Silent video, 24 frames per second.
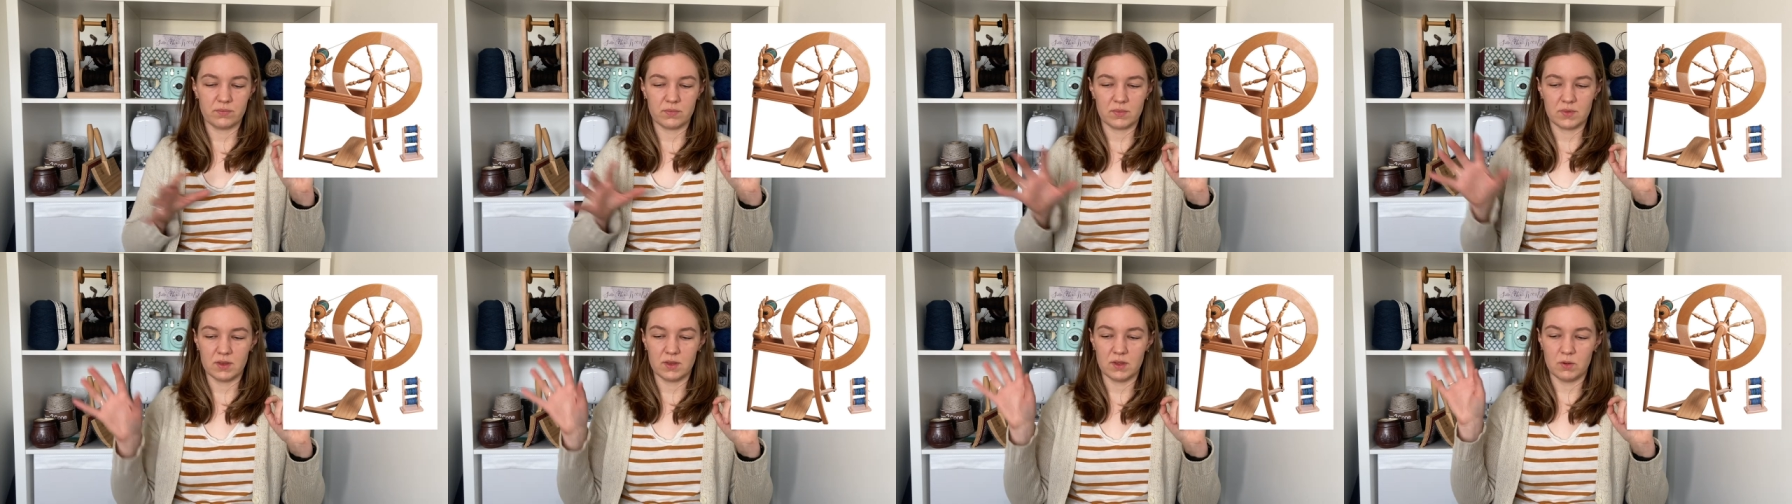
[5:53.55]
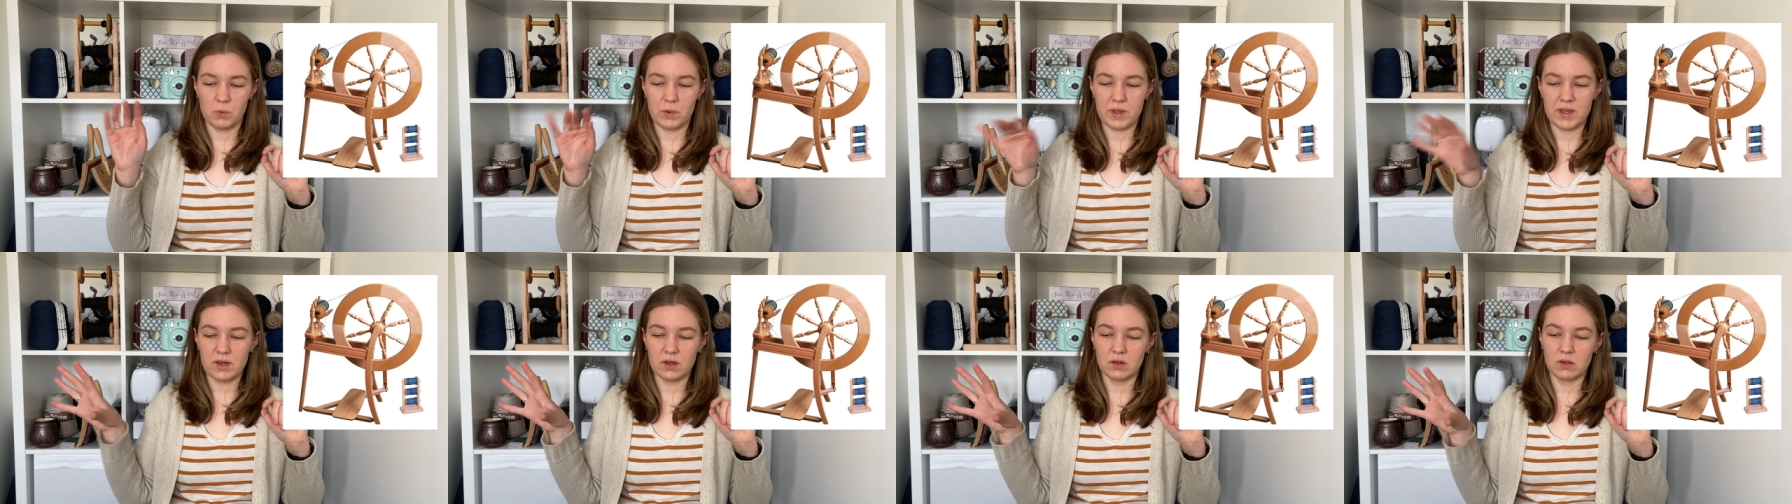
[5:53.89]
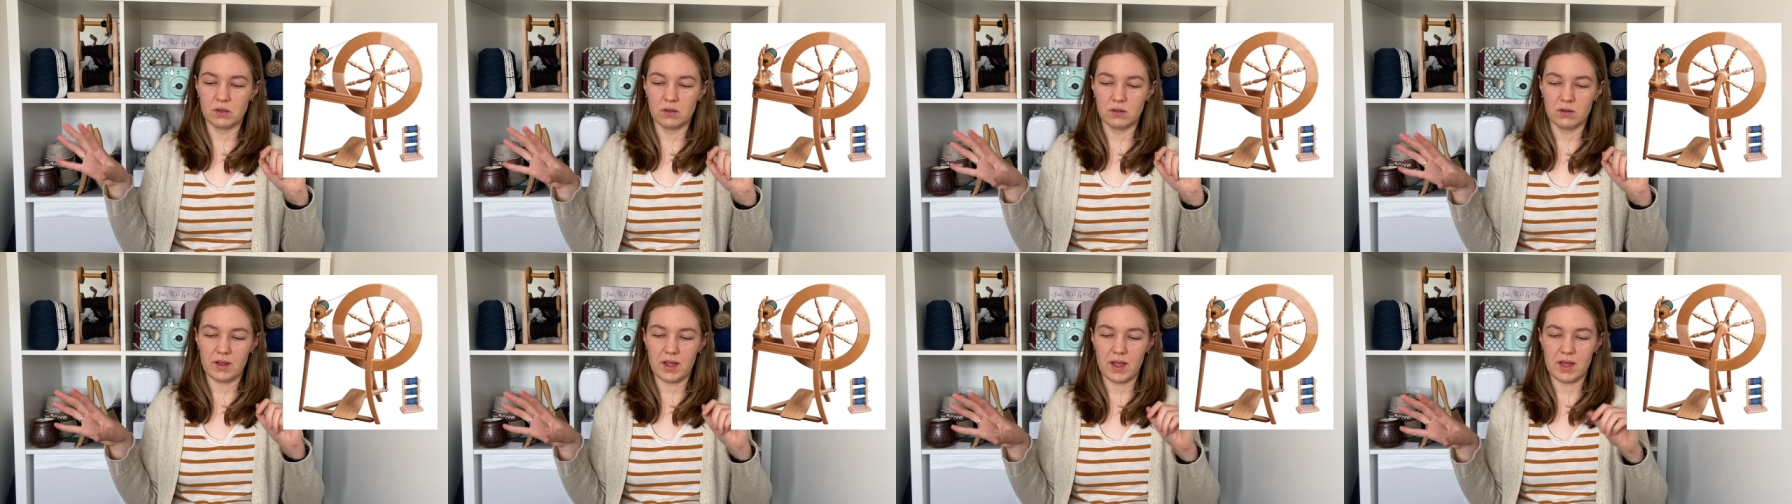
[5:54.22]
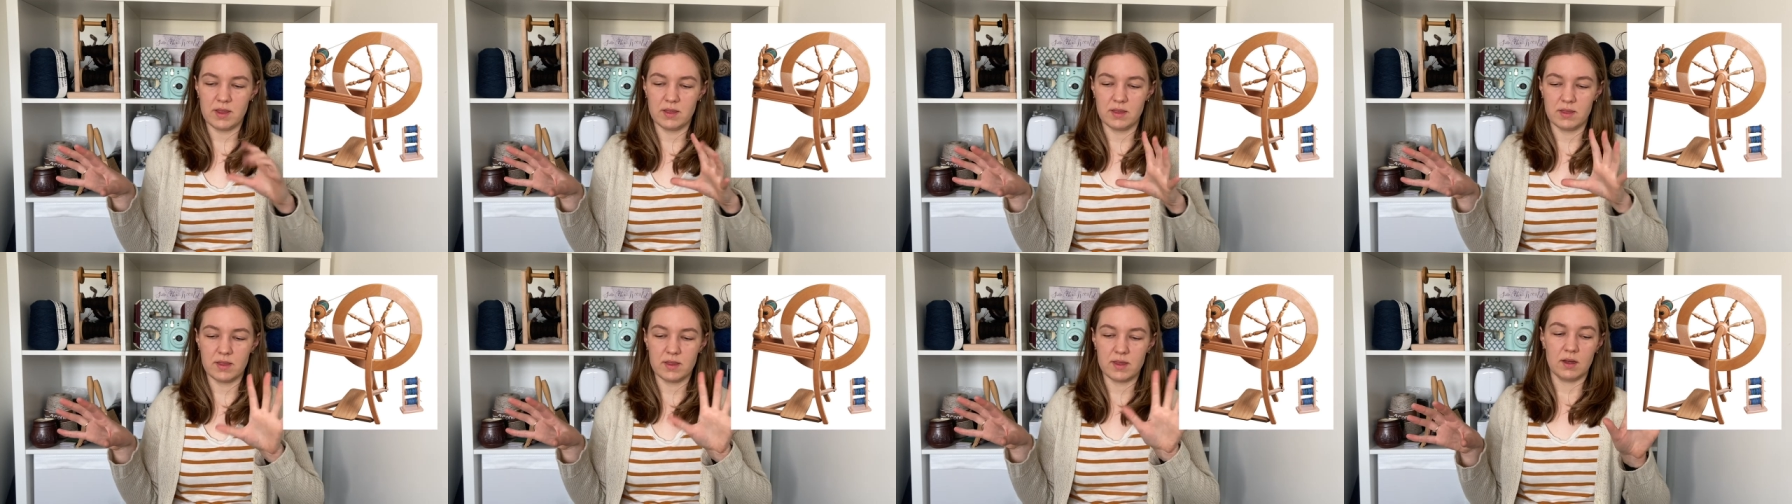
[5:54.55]
the wheel
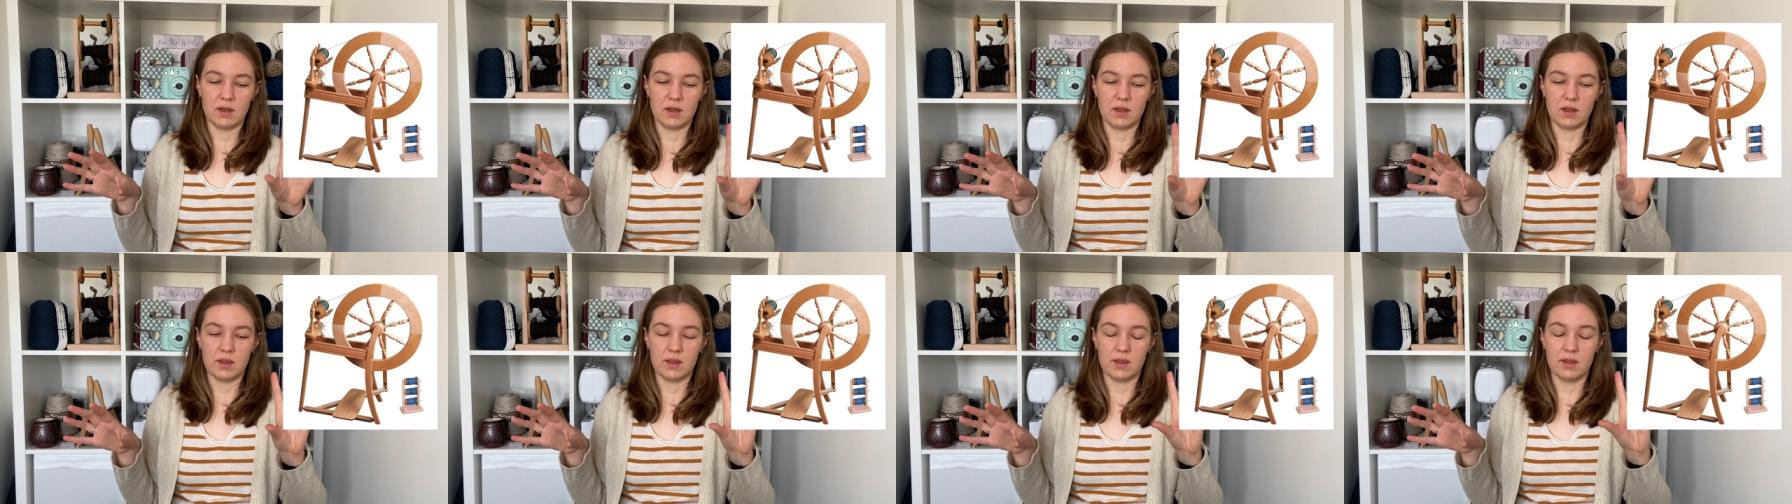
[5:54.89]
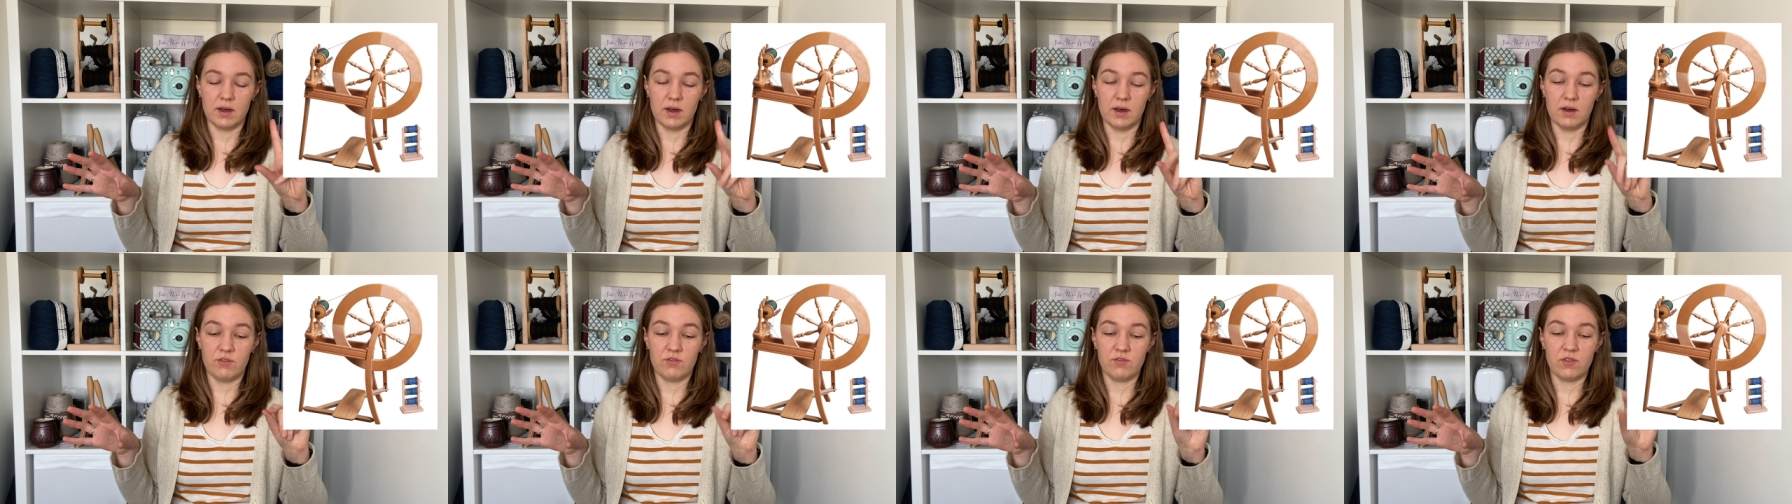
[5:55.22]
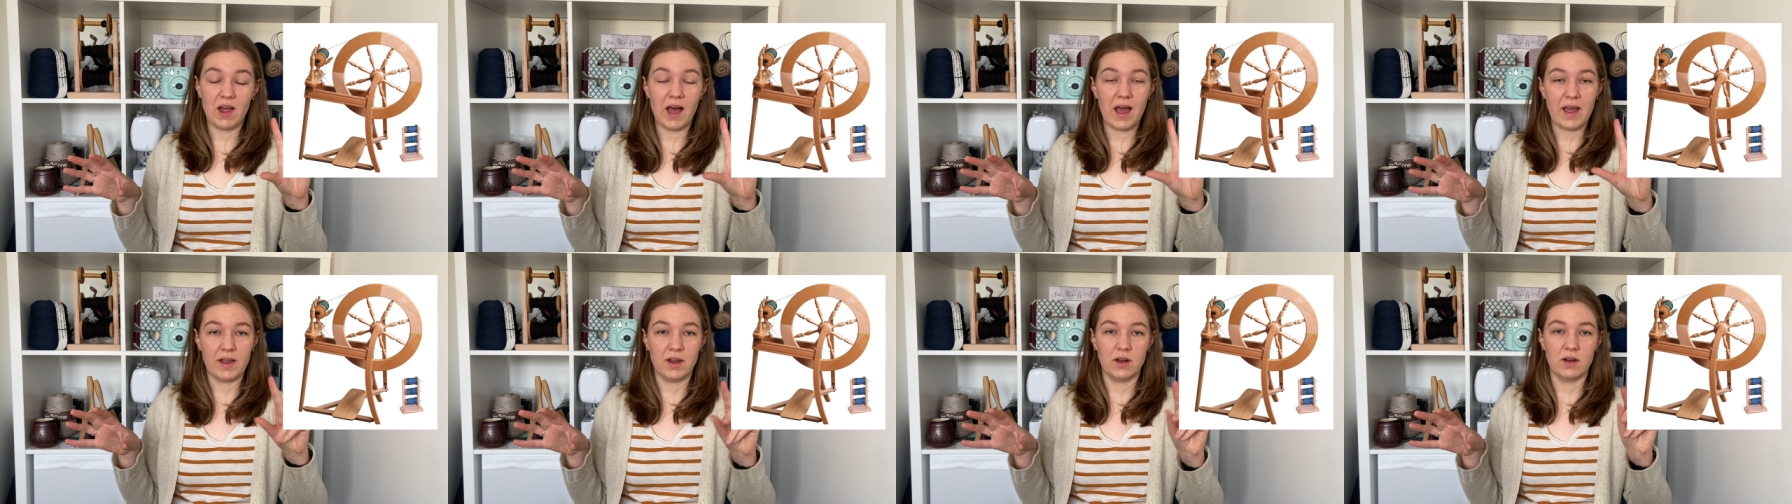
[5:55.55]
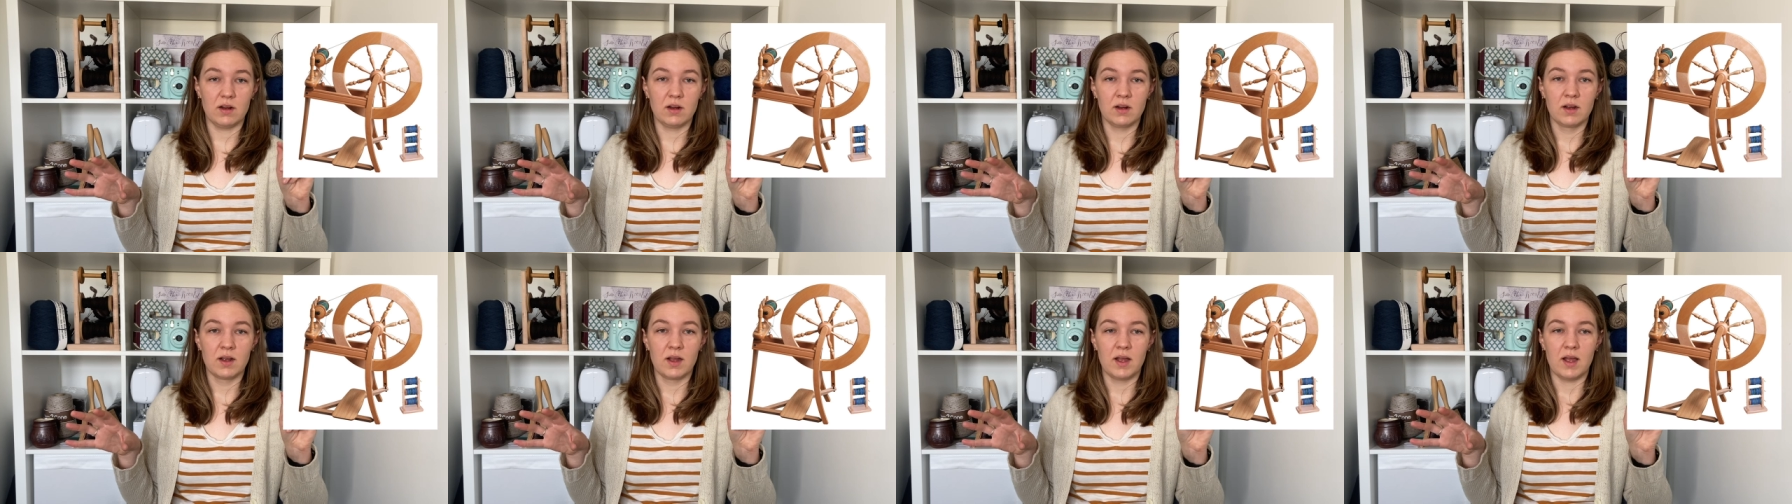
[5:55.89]
and the
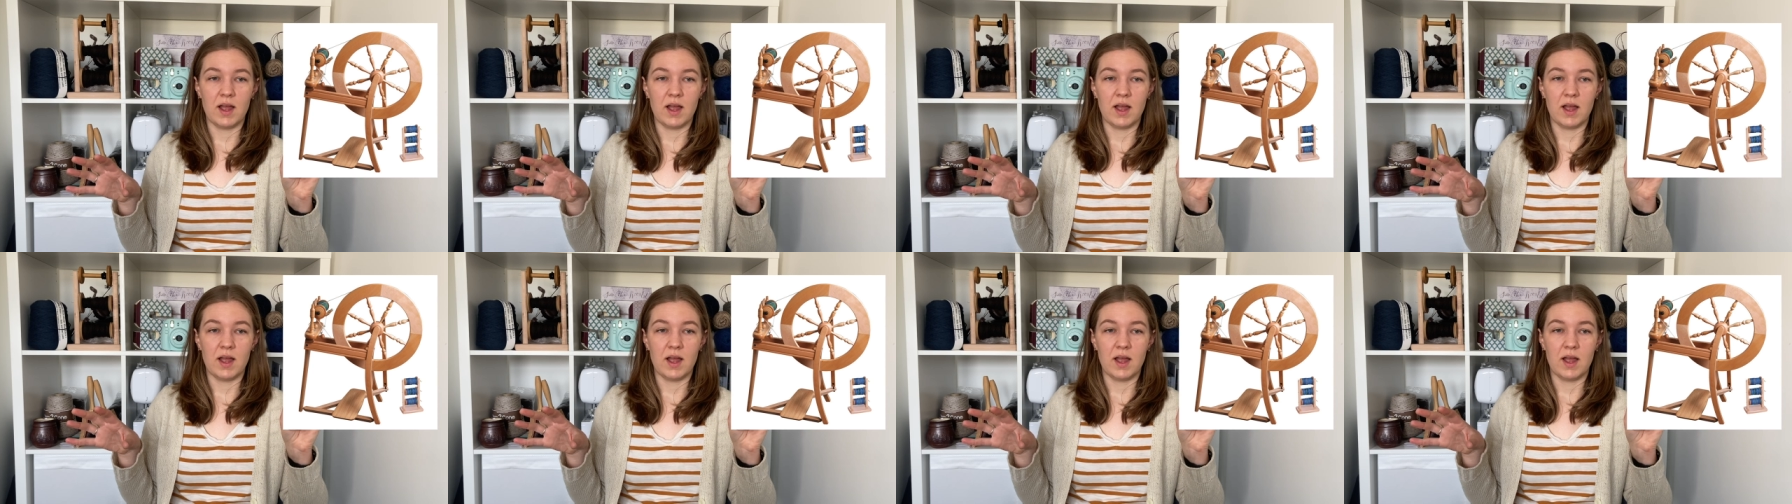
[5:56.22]
flyer,